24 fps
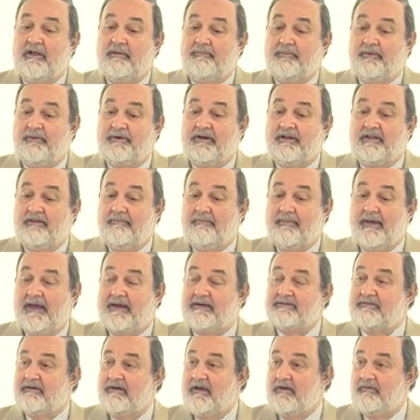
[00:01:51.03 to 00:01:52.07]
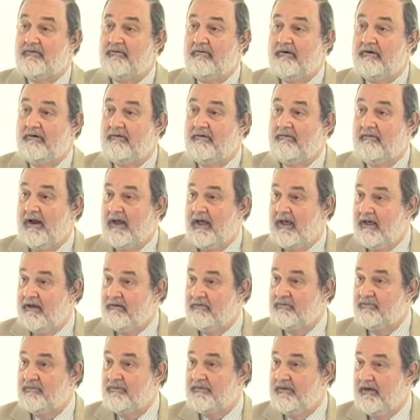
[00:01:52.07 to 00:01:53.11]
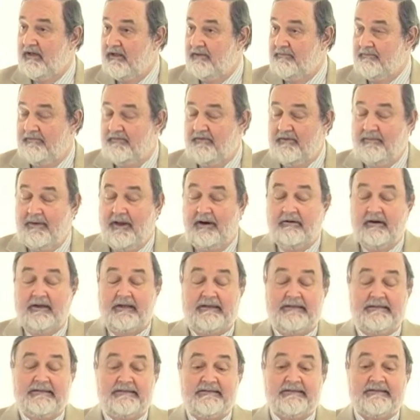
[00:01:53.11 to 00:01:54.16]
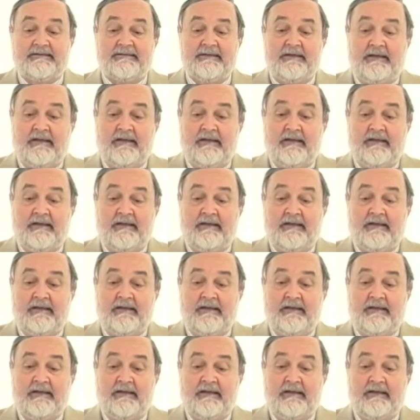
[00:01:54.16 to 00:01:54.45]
putting them back together on ground with the help of the Americans.